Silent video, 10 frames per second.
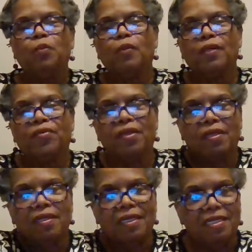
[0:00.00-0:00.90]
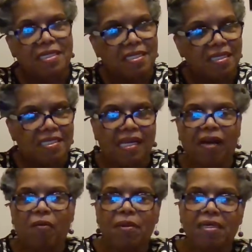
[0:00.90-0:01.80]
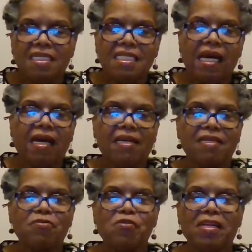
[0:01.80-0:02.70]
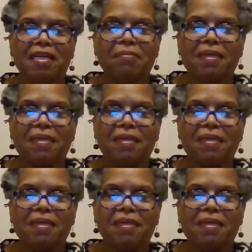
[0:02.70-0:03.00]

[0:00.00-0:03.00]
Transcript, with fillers: with an it's, it's not gonna be a Saturday reading,